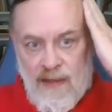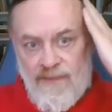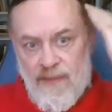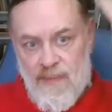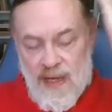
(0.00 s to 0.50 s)

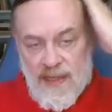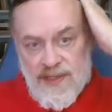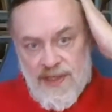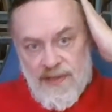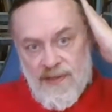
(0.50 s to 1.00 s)
of the
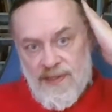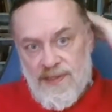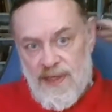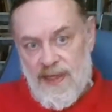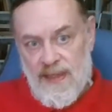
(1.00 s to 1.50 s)

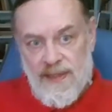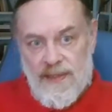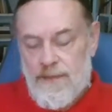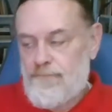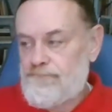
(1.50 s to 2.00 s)
monasteries in England.